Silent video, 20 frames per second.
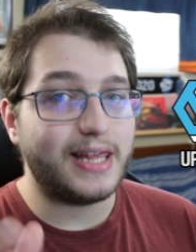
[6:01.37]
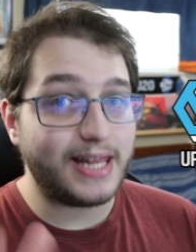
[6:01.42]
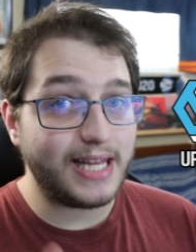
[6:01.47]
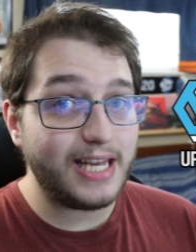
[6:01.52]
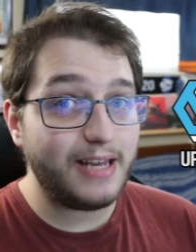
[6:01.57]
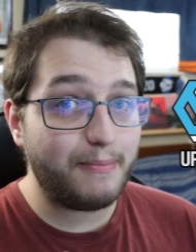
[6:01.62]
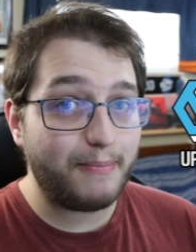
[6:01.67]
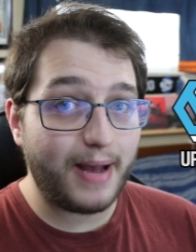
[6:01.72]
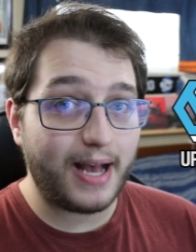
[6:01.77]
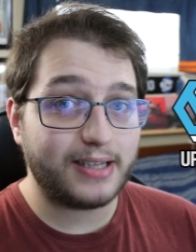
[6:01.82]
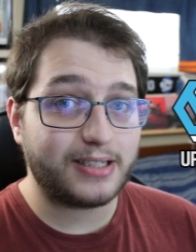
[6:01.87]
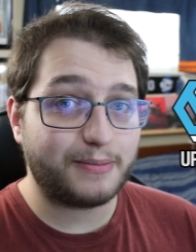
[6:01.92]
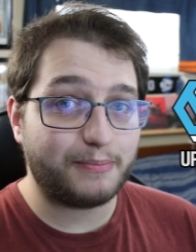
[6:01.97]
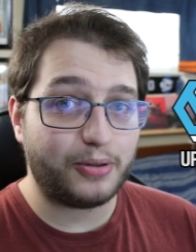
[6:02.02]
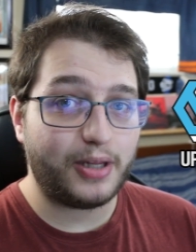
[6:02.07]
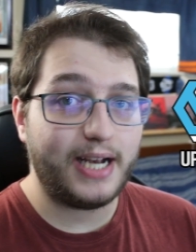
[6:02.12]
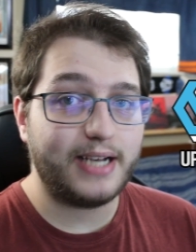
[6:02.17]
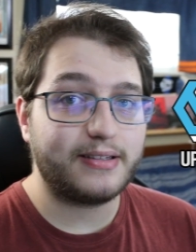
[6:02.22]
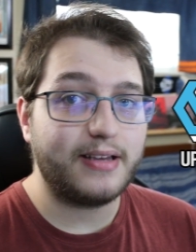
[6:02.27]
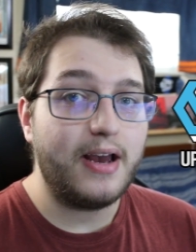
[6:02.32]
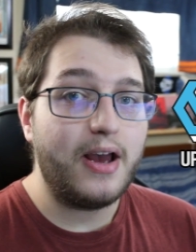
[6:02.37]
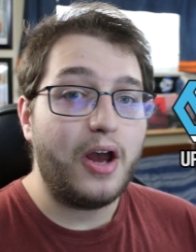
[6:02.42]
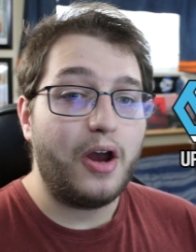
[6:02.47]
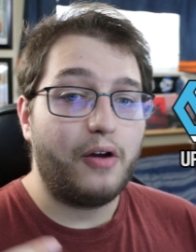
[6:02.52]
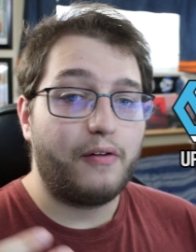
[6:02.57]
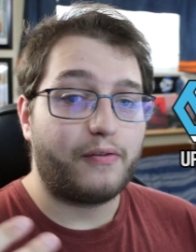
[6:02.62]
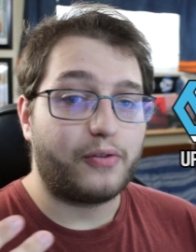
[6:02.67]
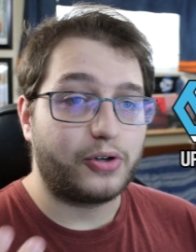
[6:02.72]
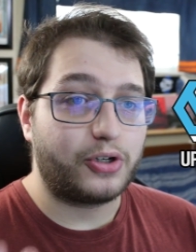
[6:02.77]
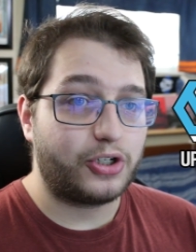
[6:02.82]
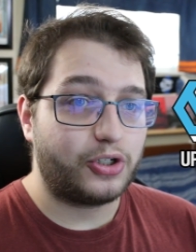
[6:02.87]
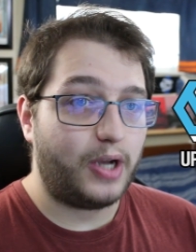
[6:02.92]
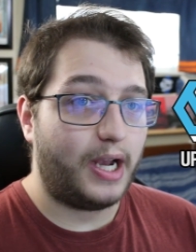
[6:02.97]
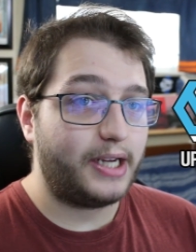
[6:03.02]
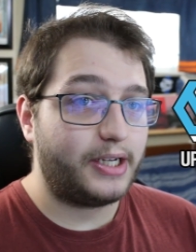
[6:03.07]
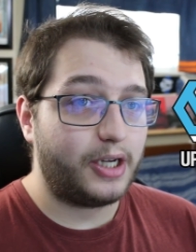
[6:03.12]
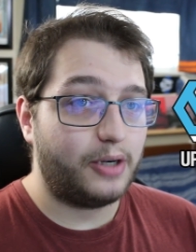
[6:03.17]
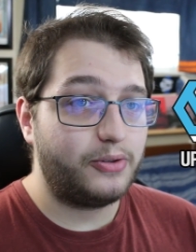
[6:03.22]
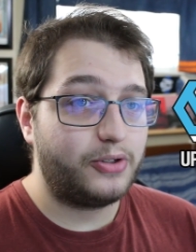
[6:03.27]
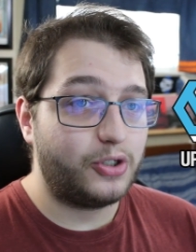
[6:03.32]
the best place for
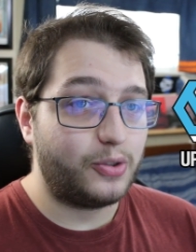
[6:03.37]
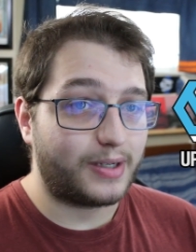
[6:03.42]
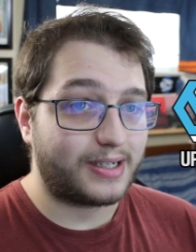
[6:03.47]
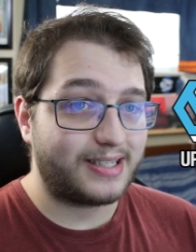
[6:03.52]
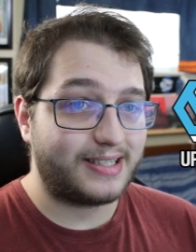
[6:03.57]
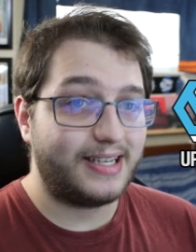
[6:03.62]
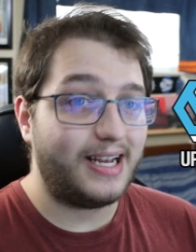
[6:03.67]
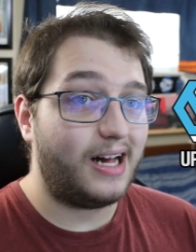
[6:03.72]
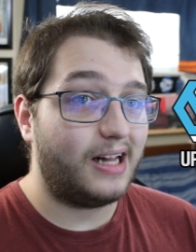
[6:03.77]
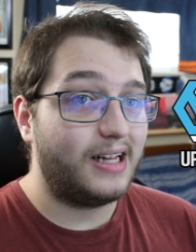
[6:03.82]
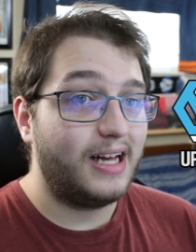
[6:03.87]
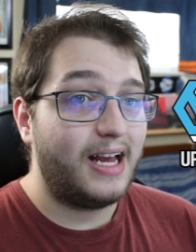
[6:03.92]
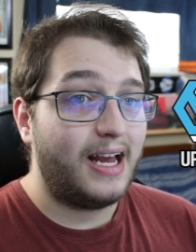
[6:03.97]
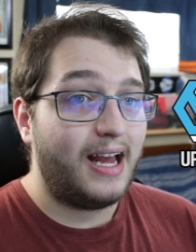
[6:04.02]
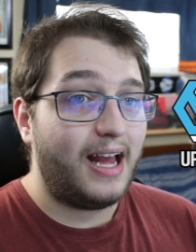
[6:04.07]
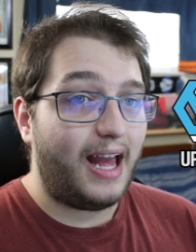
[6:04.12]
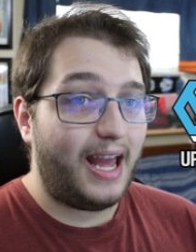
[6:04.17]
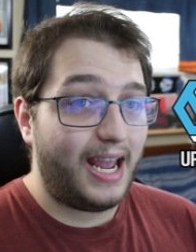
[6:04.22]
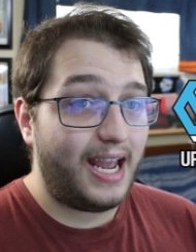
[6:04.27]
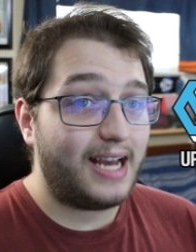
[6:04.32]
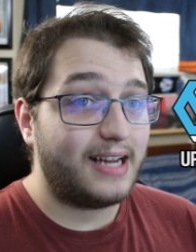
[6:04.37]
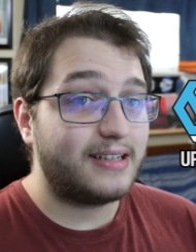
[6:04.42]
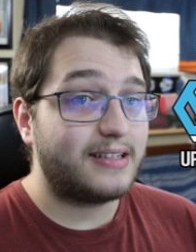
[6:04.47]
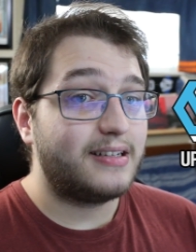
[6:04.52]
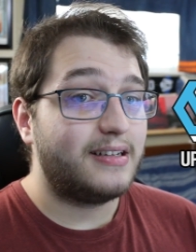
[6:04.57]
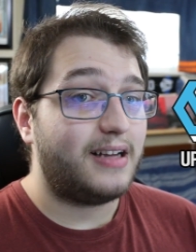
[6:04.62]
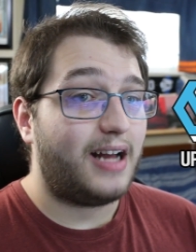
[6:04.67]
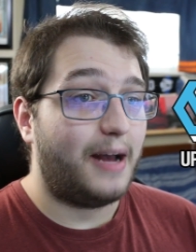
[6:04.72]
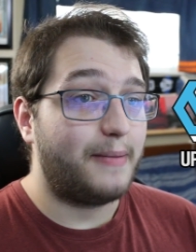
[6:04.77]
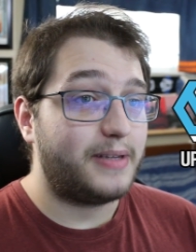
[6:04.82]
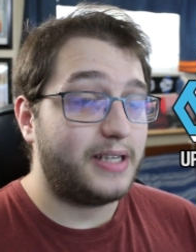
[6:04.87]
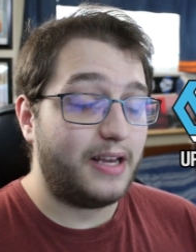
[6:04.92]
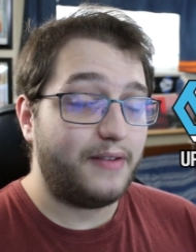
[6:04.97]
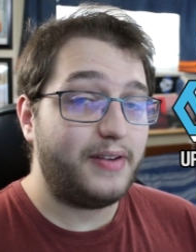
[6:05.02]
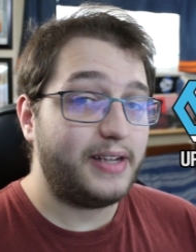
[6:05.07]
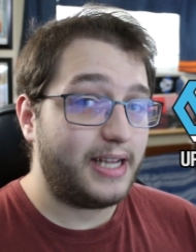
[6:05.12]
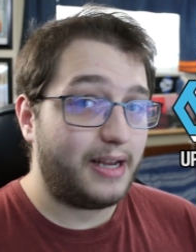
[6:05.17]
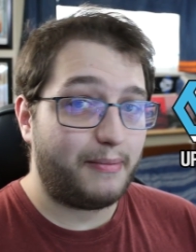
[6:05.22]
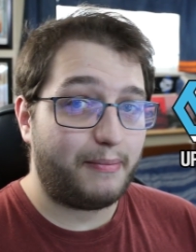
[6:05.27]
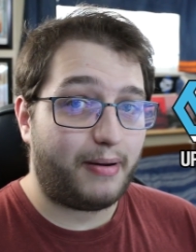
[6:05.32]
Shaiko to excel. And I'm
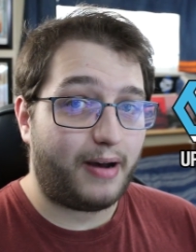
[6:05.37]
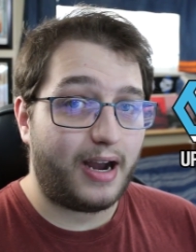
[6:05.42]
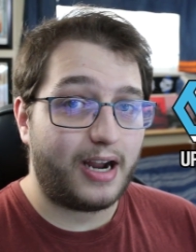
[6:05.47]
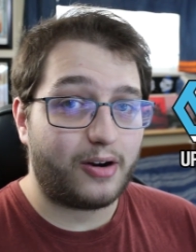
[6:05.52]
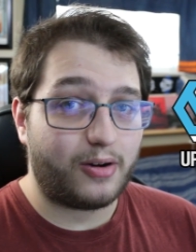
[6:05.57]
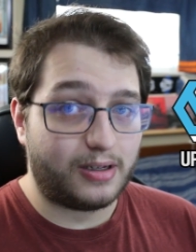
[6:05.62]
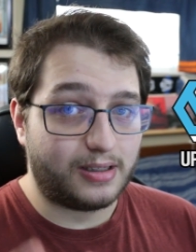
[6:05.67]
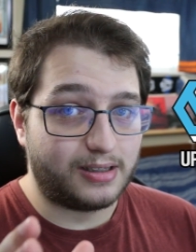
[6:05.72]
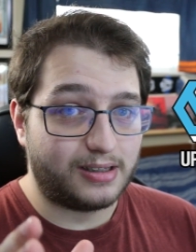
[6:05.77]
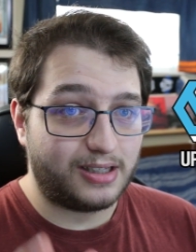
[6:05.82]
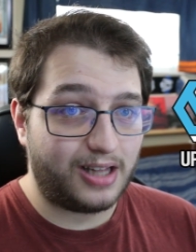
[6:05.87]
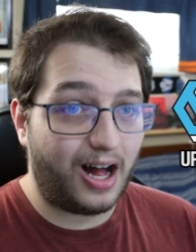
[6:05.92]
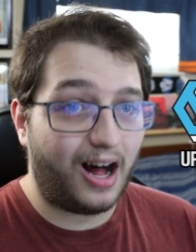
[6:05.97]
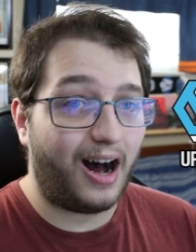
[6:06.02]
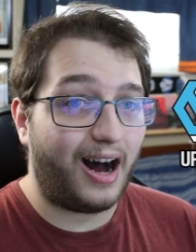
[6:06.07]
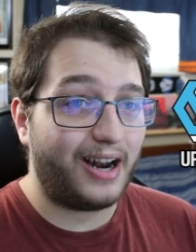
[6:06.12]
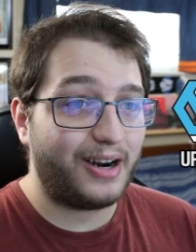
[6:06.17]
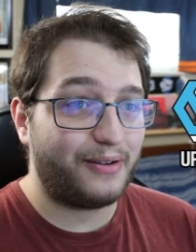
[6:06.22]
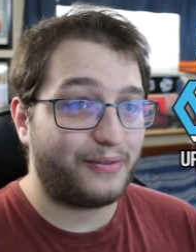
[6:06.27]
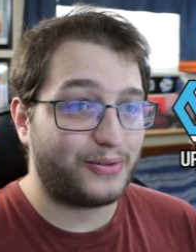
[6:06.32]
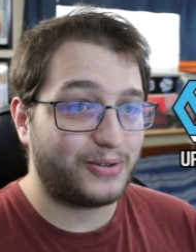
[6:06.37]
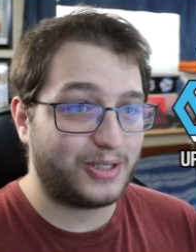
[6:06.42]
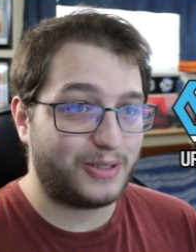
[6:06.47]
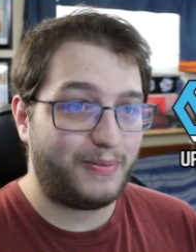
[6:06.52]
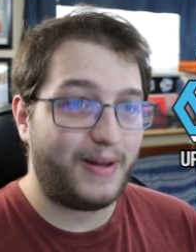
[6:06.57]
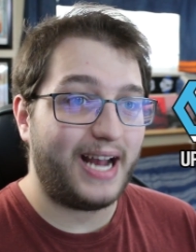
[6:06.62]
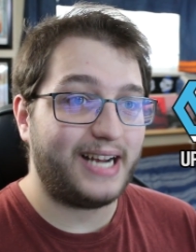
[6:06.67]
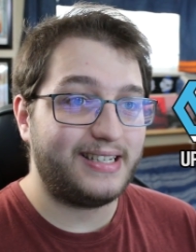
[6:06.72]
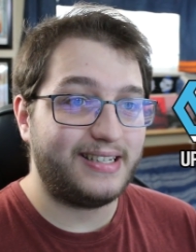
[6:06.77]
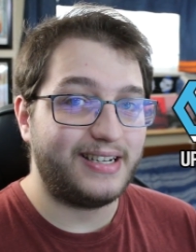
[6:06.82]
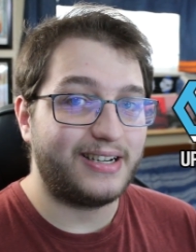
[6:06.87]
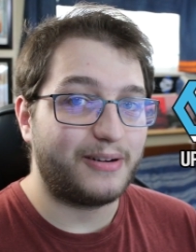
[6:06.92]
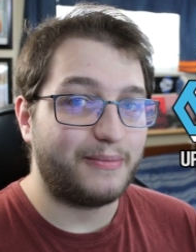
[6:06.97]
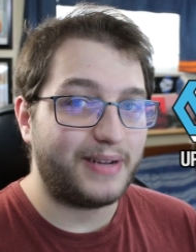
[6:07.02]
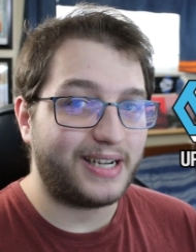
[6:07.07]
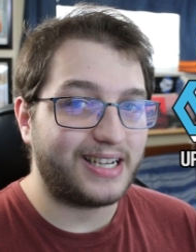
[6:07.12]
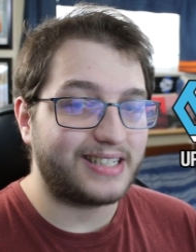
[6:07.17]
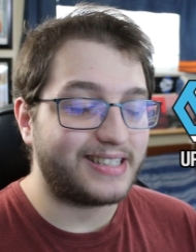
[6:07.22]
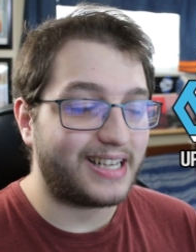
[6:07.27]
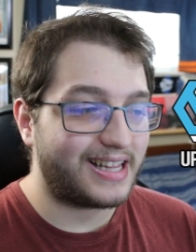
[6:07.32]
giving Empire a lot of respect here
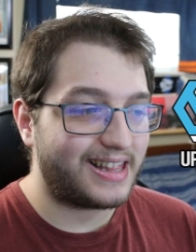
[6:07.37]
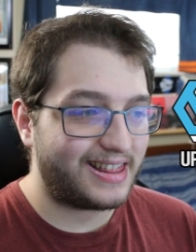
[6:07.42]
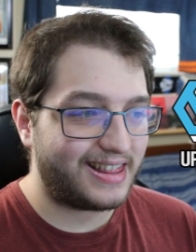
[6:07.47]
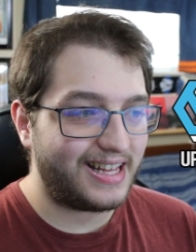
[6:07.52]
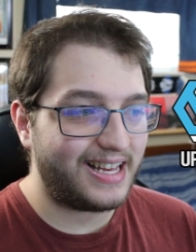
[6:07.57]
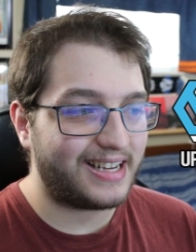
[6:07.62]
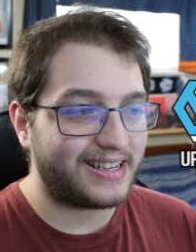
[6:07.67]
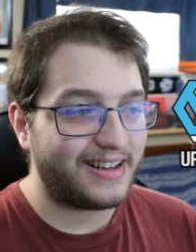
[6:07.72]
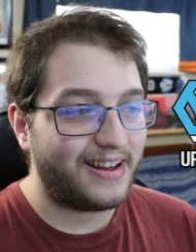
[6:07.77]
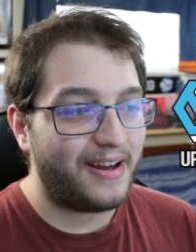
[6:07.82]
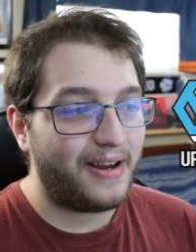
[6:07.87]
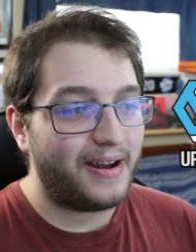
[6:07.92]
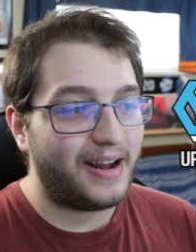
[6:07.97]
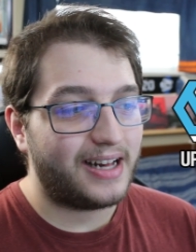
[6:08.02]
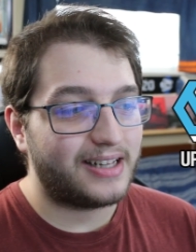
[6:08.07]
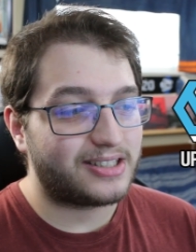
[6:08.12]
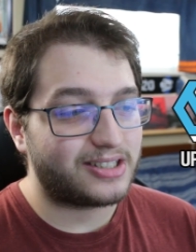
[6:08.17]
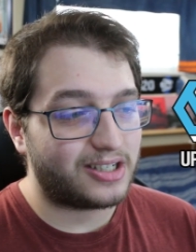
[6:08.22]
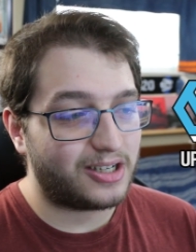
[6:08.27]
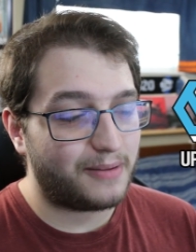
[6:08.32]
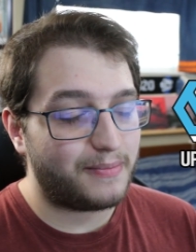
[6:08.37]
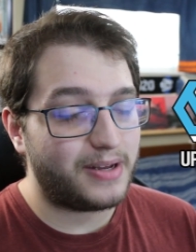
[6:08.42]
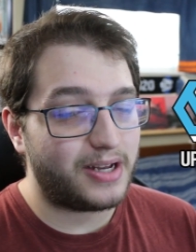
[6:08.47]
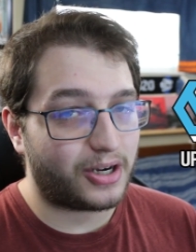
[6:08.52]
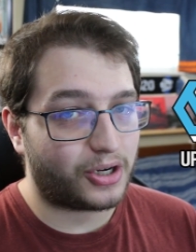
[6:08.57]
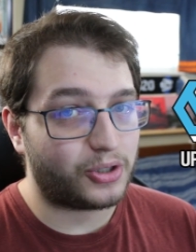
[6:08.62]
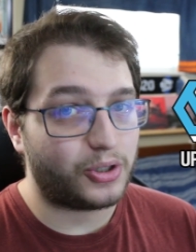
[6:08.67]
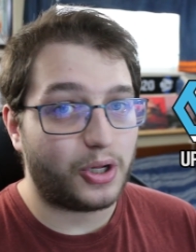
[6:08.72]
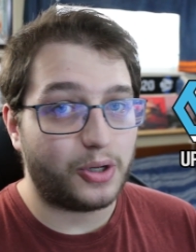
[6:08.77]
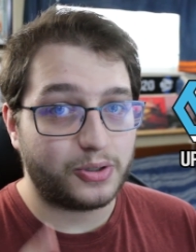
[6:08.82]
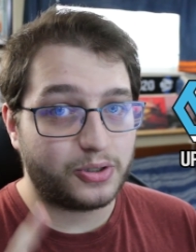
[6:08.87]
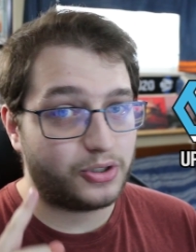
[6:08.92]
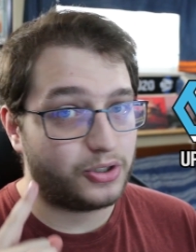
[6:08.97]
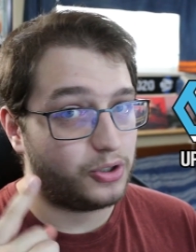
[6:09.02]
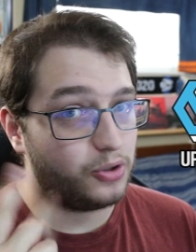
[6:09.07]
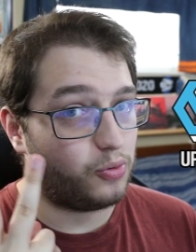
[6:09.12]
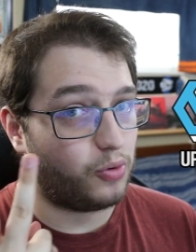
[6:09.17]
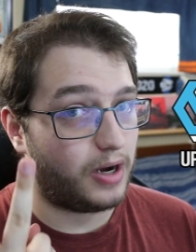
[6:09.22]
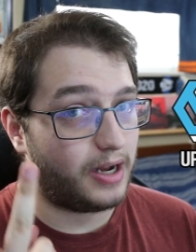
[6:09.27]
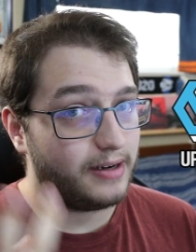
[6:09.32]
because I think it's going to be a close
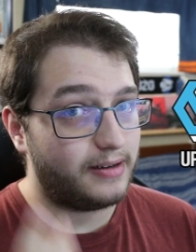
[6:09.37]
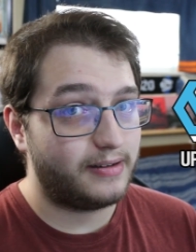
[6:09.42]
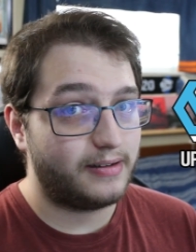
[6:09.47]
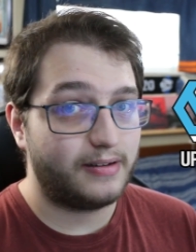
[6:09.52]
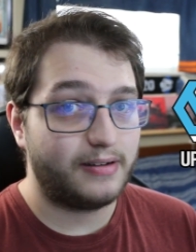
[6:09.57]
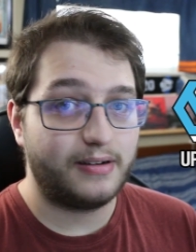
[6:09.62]
2-1.